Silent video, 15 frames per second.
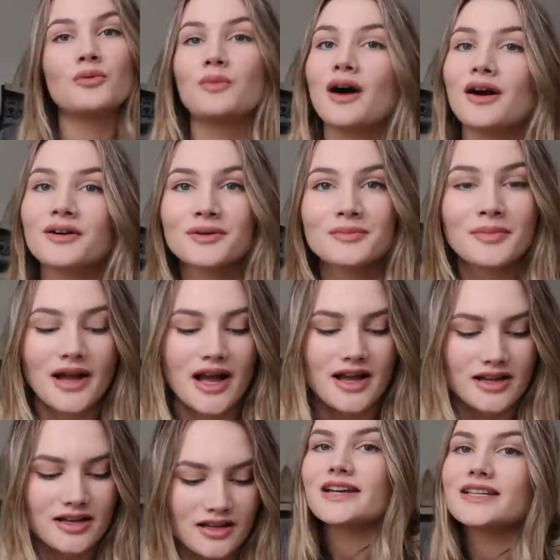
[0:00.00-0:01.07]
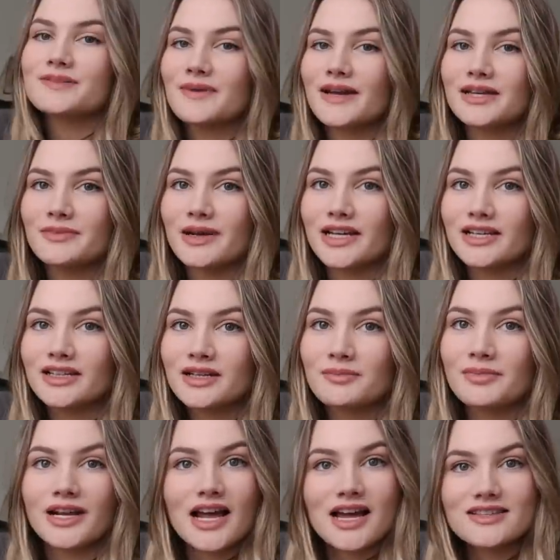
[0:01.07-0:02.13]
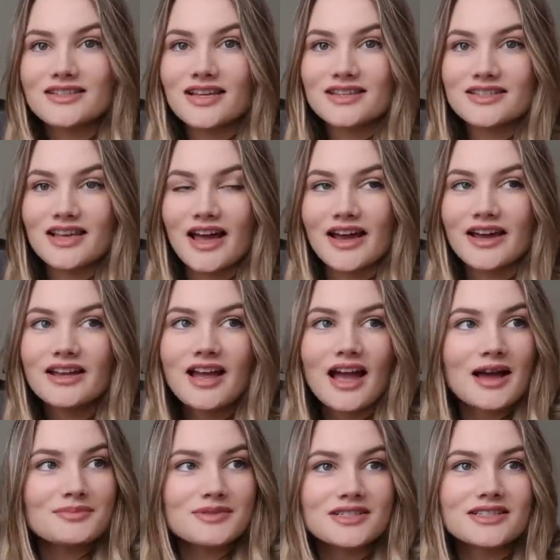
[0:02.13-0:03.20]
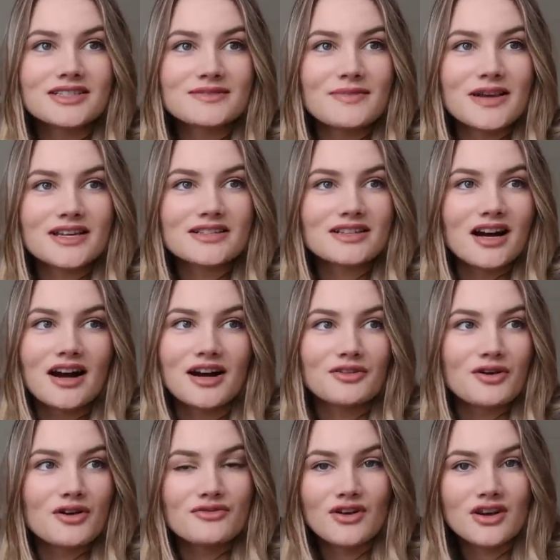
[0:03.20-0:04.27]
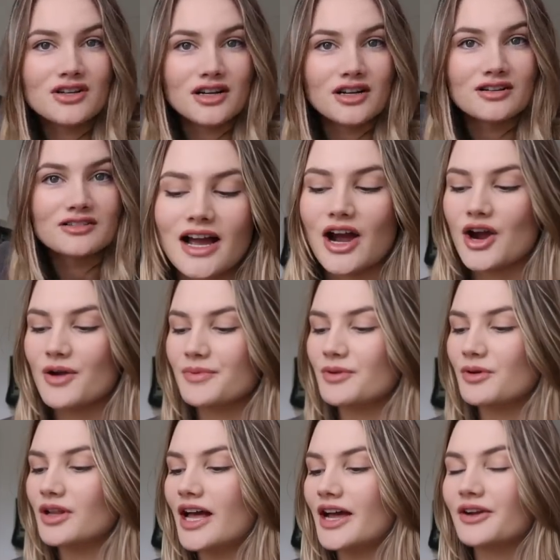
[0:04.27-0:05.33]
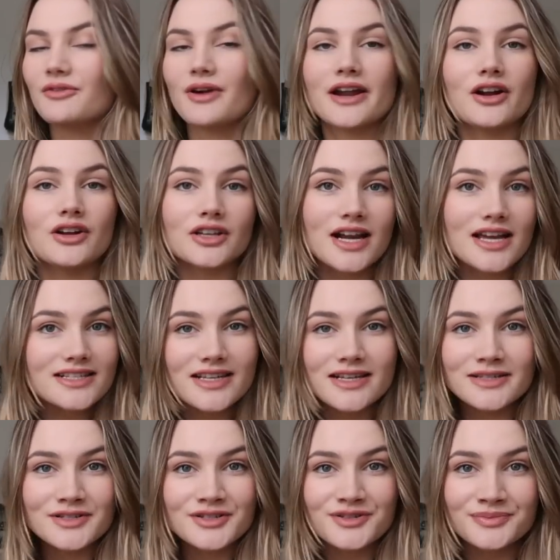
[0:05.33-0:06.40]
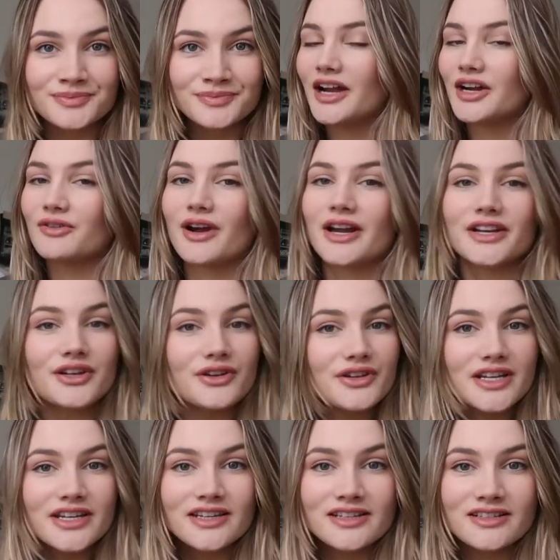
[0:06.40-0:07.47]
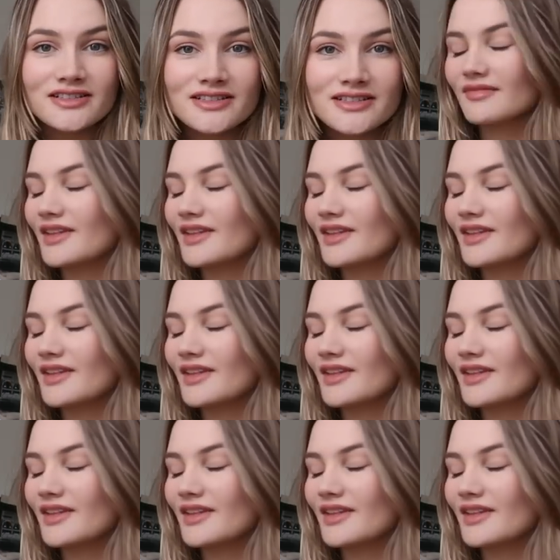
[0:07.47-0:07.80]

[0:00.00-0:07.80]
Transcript: Welcome back. It's been a minute, but as they say, absence makes the heart grow fonder. I hope you all had a great holiday season and a great New Year's.